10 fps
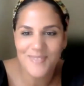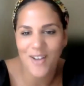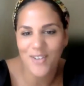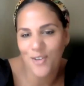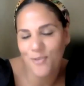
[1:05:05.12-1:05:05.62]

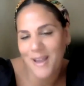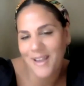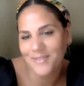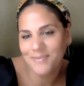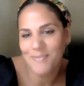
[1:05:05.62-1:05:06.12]
I don't know if
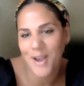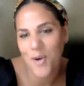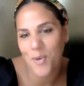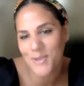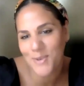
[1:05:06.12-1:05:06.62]
my
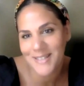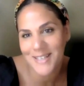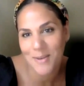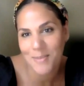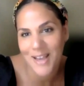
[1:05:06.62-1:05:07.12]
homies want to
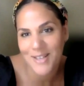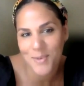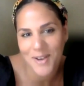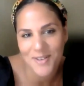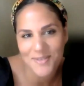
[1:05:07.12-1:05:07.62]
say goodbye as
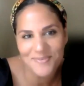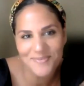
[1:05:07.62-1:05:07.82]
well.